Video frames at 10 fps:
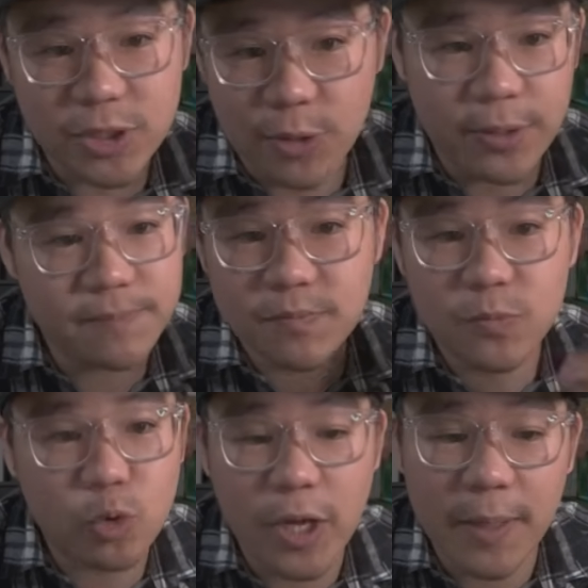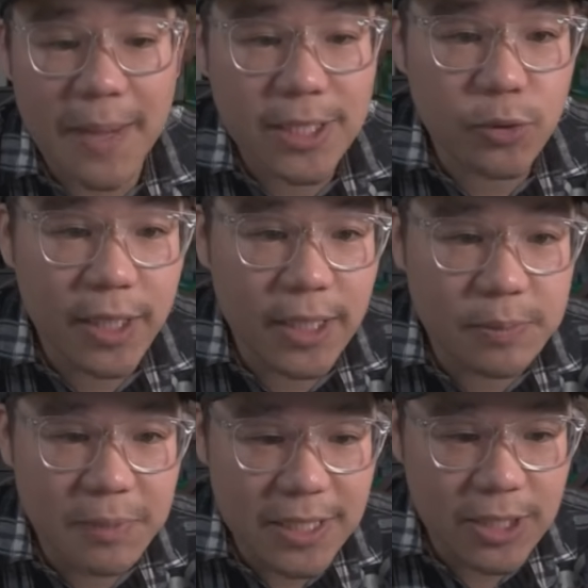so Twilight Masquerade is
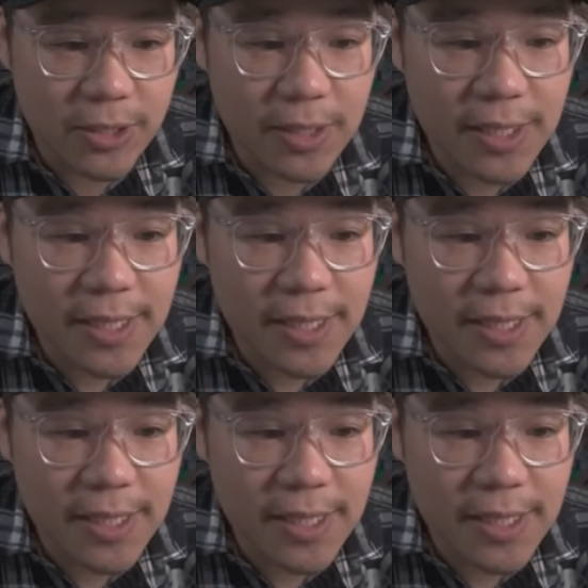B tier.